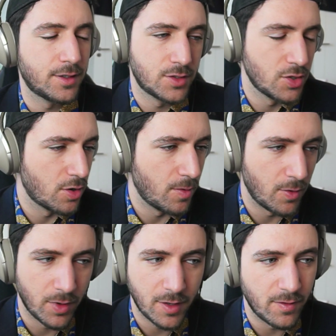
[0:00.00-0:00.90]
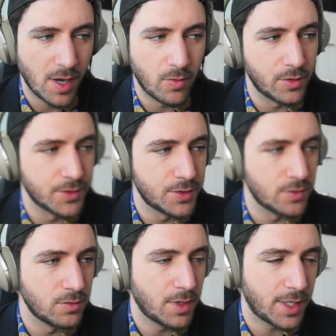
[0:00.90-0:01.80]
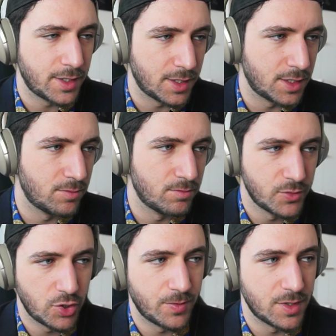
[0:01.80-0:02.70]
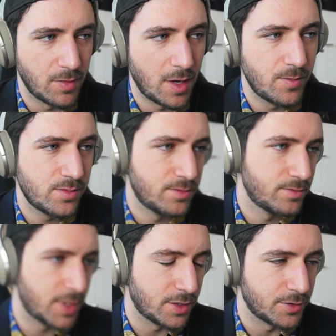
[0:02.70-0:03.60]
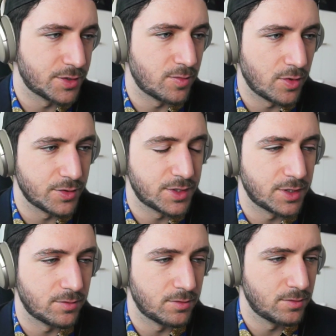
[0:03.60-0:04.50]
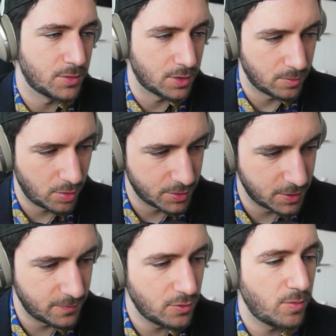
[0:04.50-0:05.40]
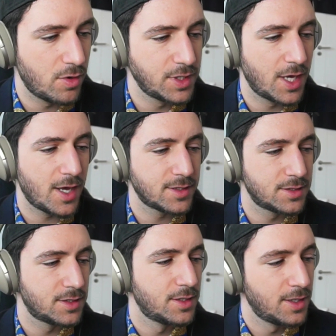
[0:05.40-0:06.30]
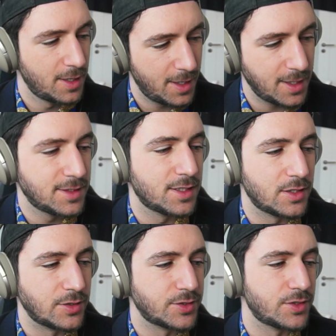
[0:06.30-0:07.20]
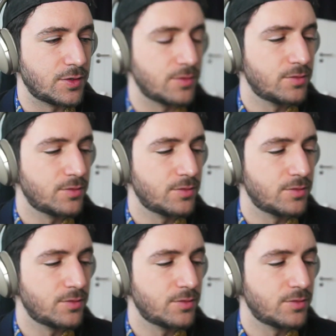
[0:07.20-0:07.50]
talk about whatever I want to, and then chop them up and also post them, post the full podcast, and then also,